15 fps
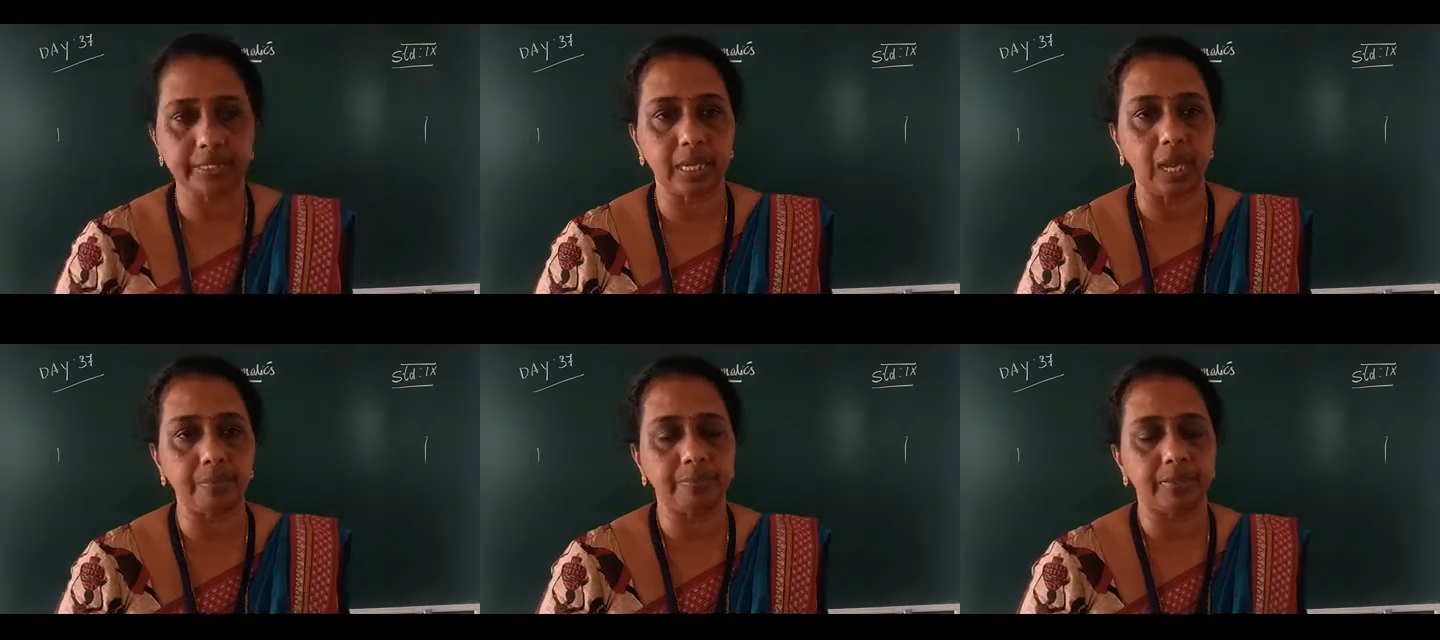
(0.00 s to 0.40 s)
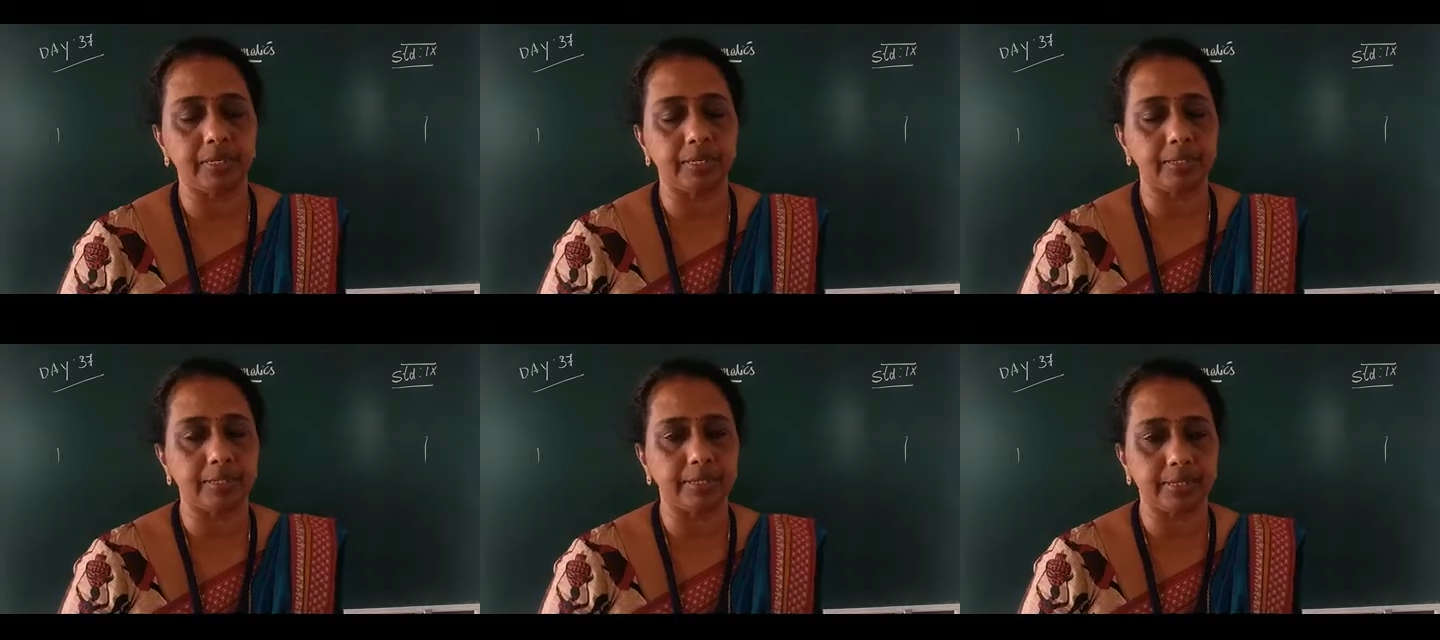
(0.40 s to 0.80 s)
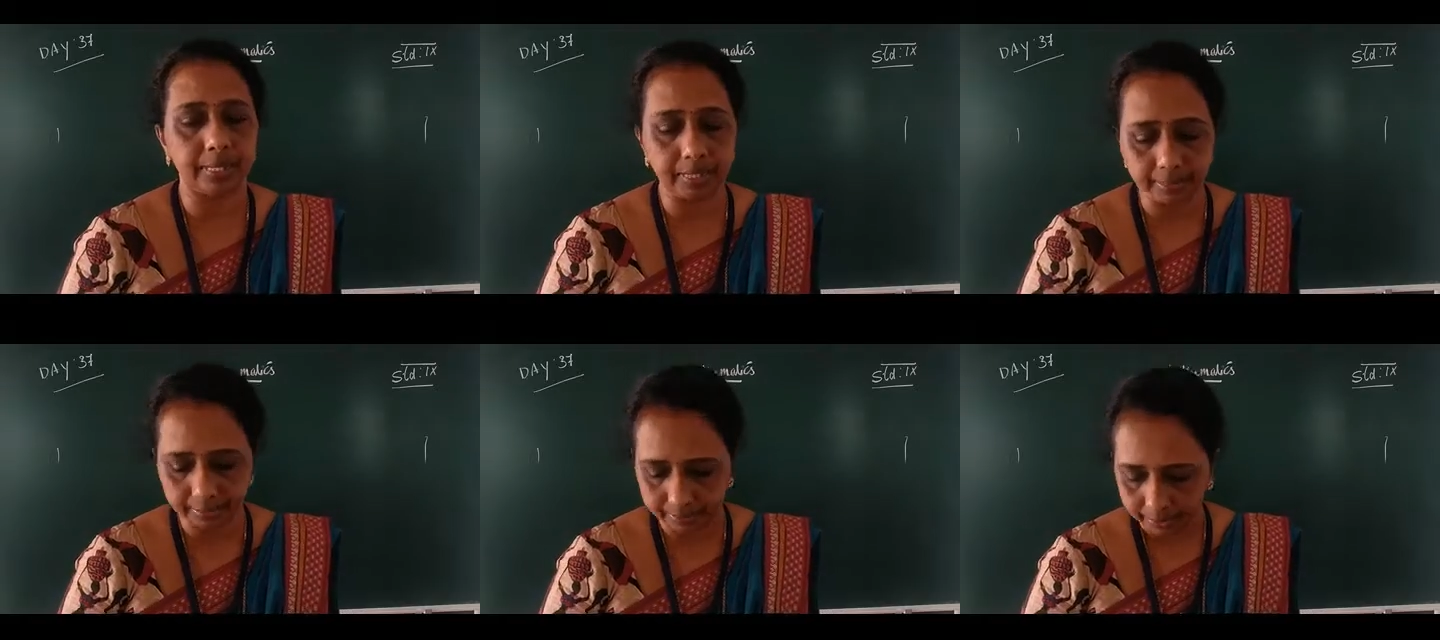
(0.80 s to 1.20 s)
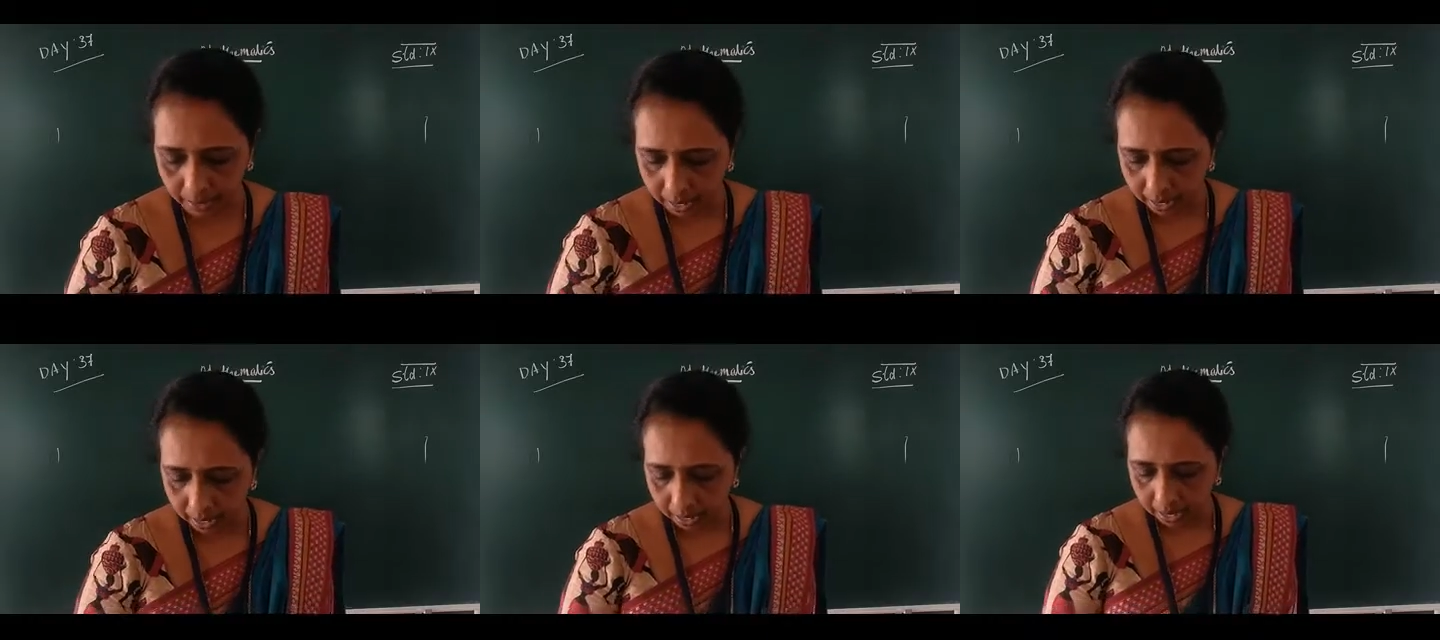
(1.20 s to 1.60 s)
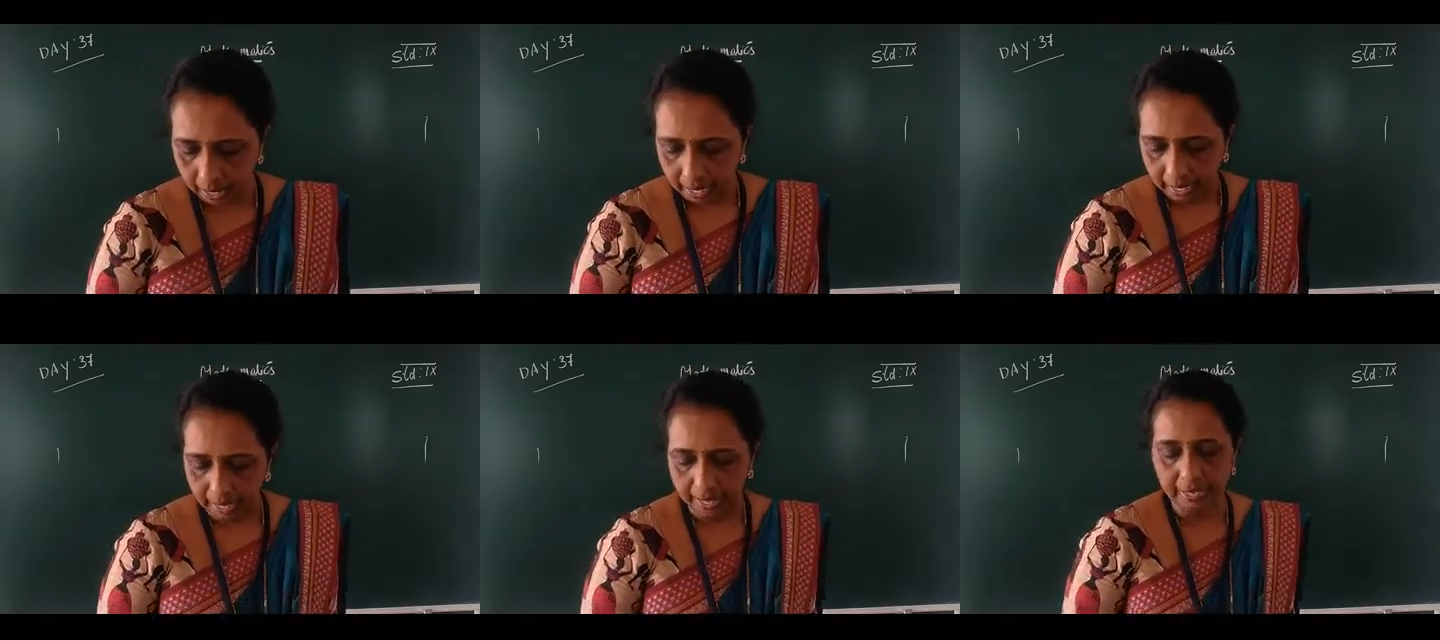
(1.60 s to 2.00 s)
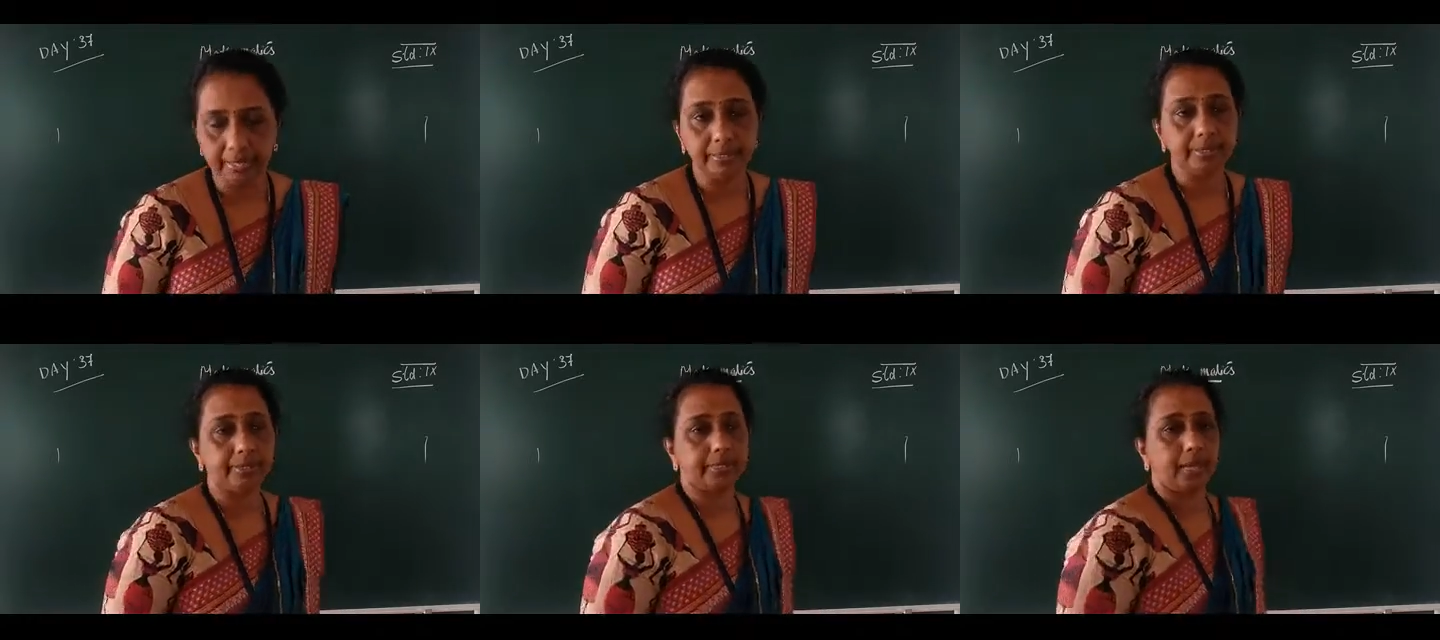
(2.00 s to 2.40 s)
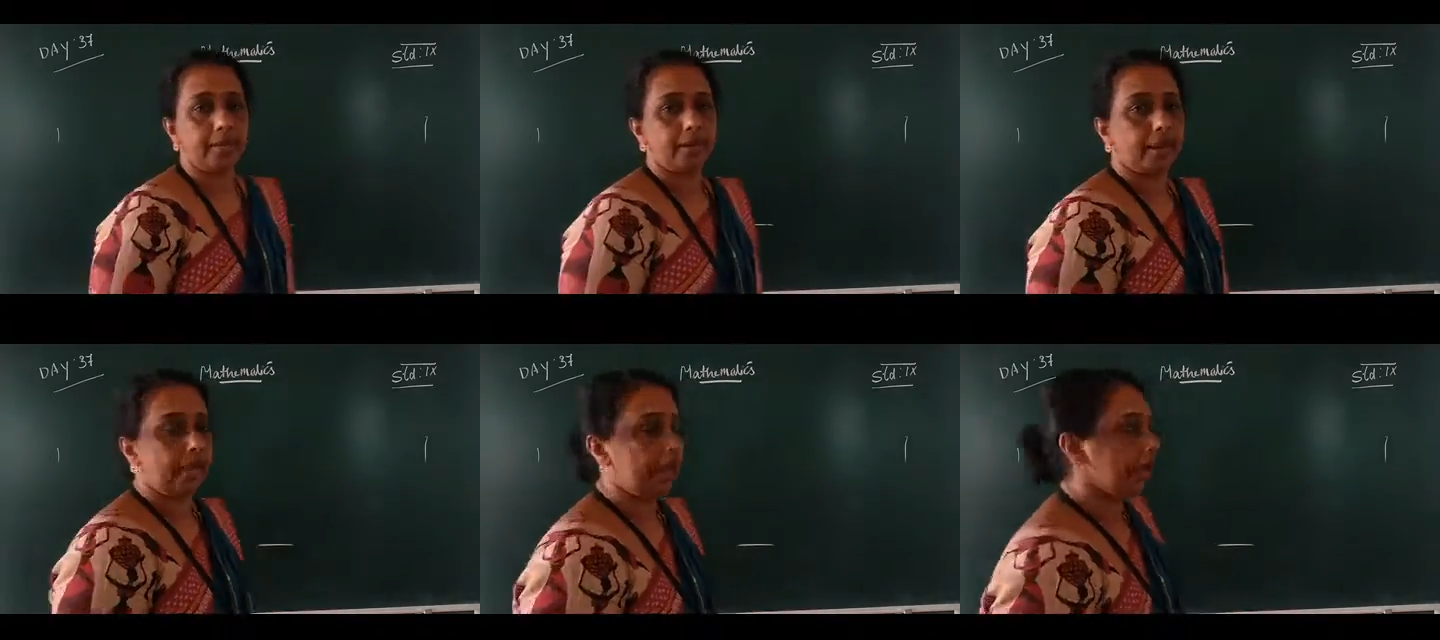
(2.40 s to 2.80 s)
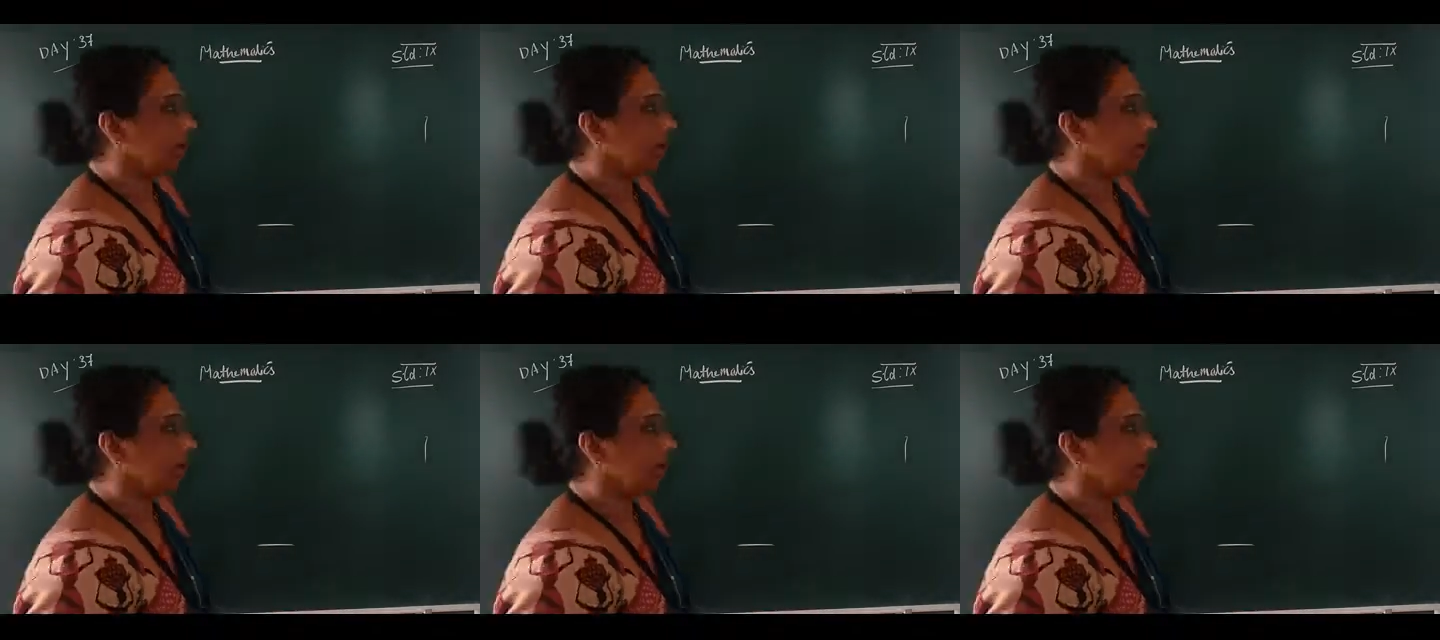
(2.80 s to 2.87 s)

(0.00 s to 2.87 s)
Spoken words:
chapter 6, lines and